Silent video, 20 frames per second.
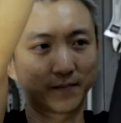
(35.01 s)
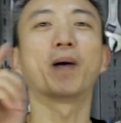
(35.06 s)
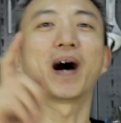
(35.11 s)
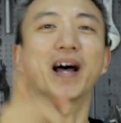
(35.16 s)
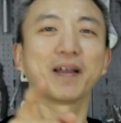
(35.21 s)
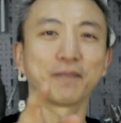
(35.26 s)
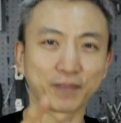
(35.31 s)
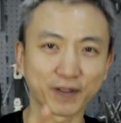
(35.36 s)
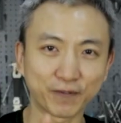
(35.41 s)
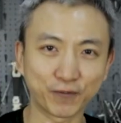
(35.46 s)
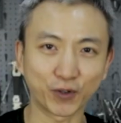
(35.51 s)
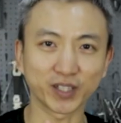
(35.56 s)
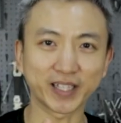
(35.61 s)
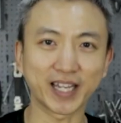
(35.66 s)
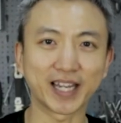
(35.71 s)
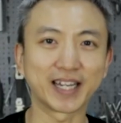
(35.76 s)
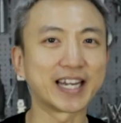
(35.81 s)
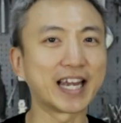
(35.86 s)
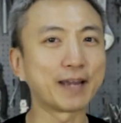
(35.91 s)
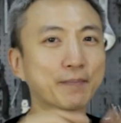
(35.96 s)
But before
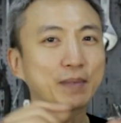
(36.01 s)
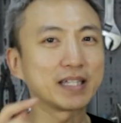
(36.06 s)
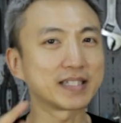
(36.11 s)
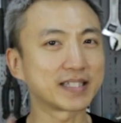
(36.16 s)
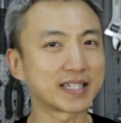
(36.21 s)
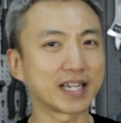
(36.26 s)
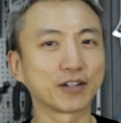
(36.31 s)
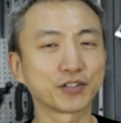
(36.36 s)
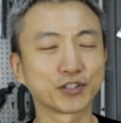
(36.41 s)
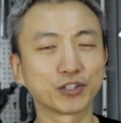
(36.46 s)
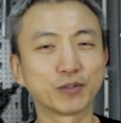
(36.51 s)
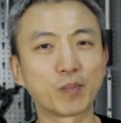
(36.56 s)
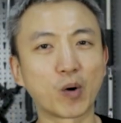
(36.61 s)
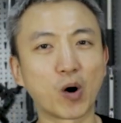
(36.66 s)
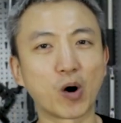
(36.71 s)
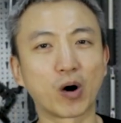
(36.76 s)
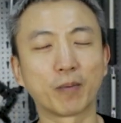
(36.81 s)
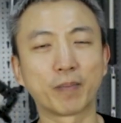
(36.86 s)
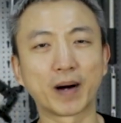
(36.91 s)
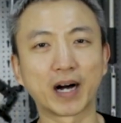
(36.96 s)
that, let me tell you
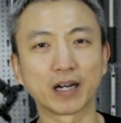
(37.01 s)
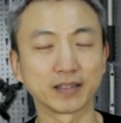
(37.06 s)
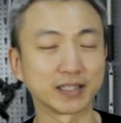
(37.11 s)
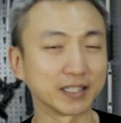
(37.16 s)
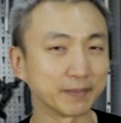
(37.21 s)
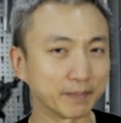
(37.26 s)
more about